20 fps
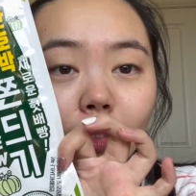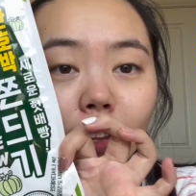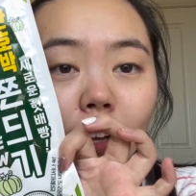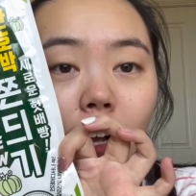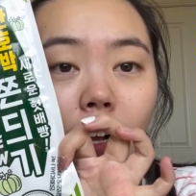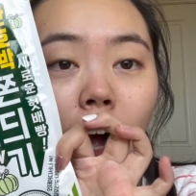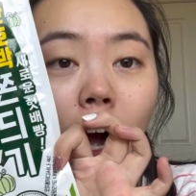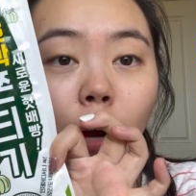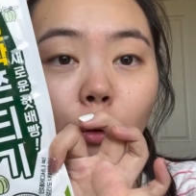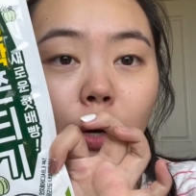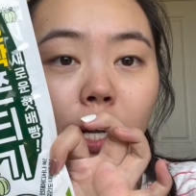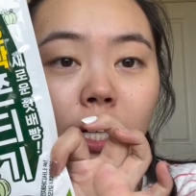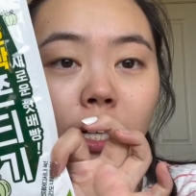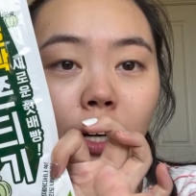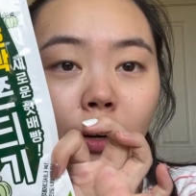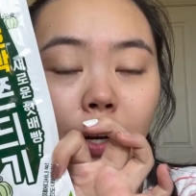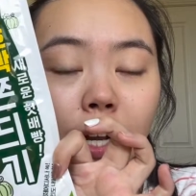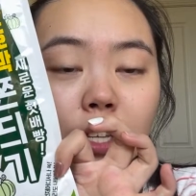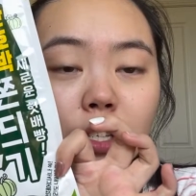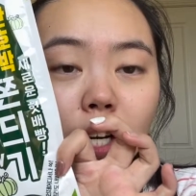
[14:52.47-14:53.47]
I can't read
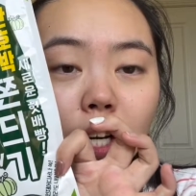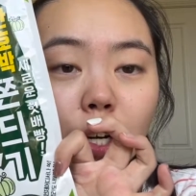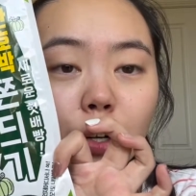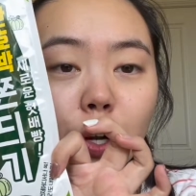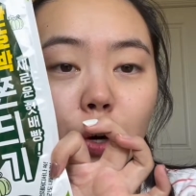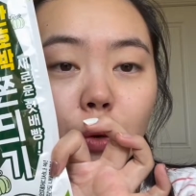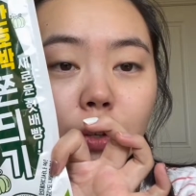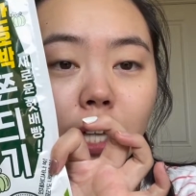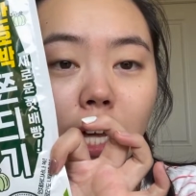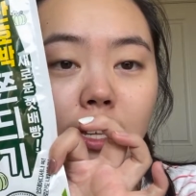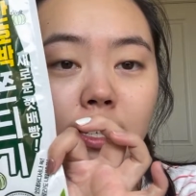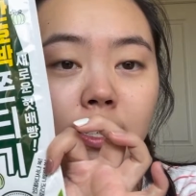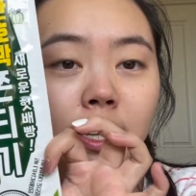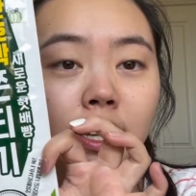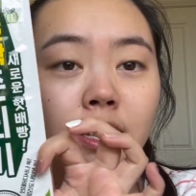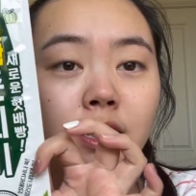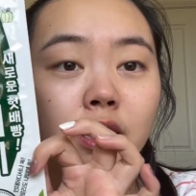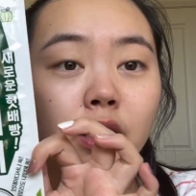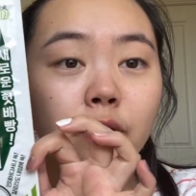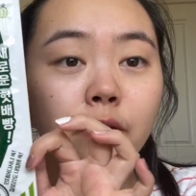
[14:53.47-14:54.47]
Korean, so I don't know what that
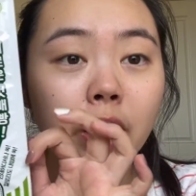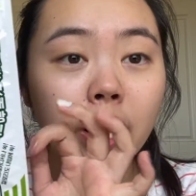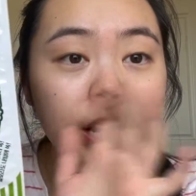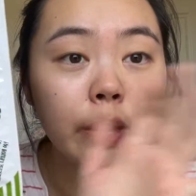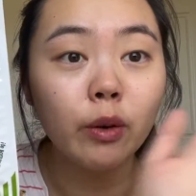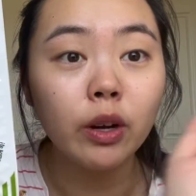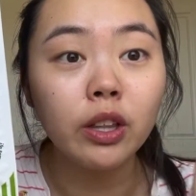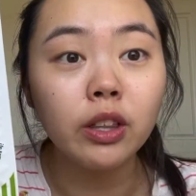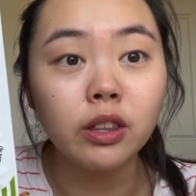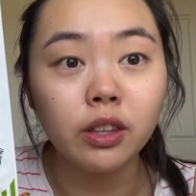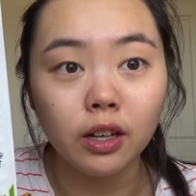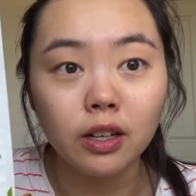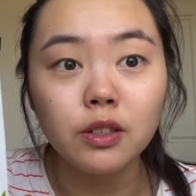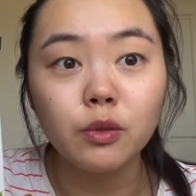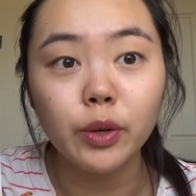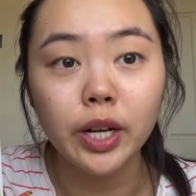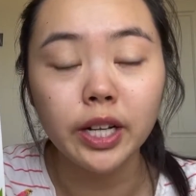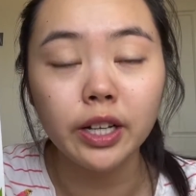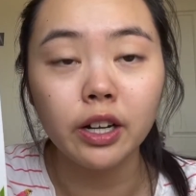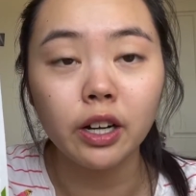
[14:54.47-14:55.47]
says. So if anyone does
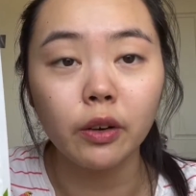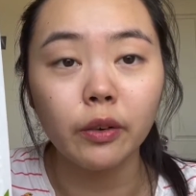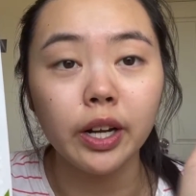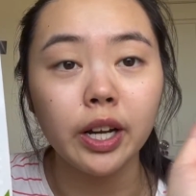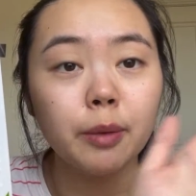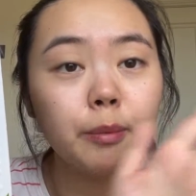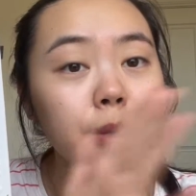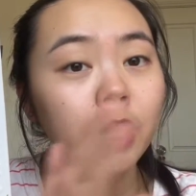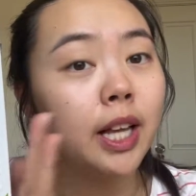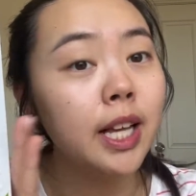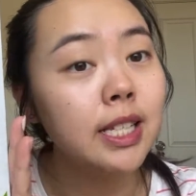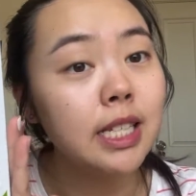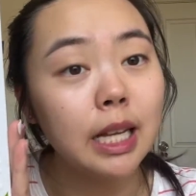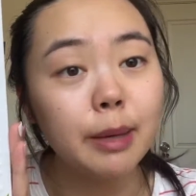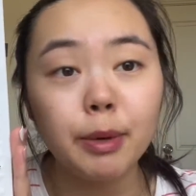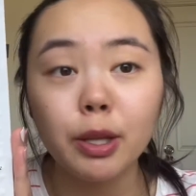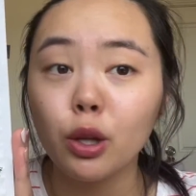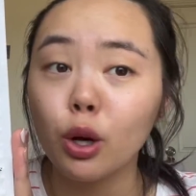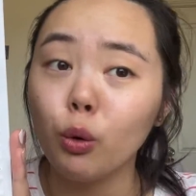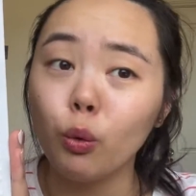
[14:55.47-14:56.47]
read Korean, please let
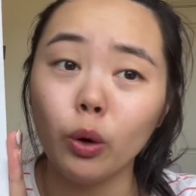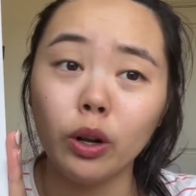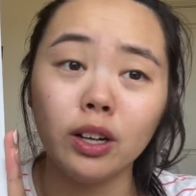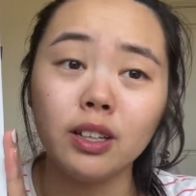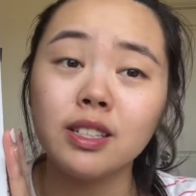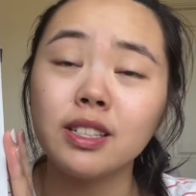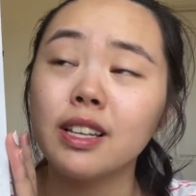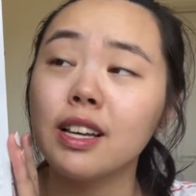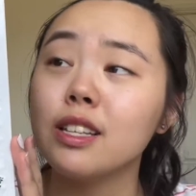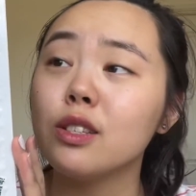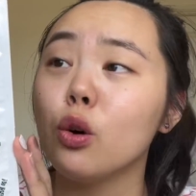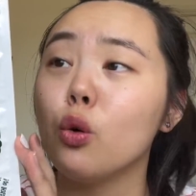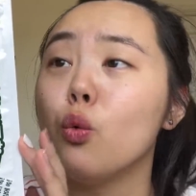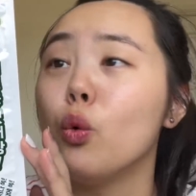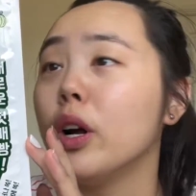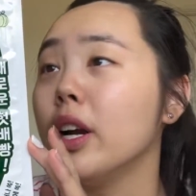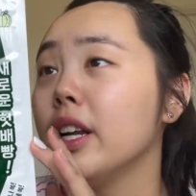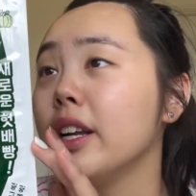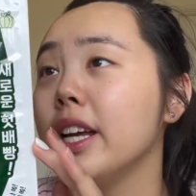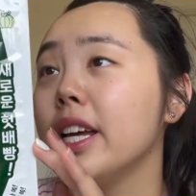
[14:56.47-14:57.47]
me know what it says or
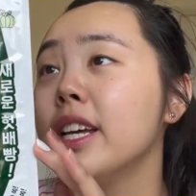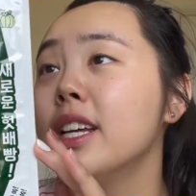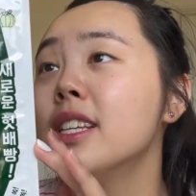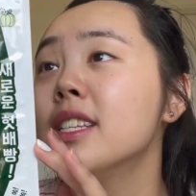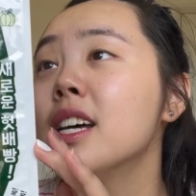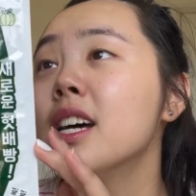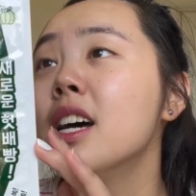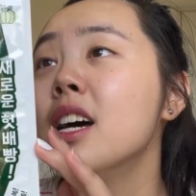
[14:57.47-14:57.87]
what it is.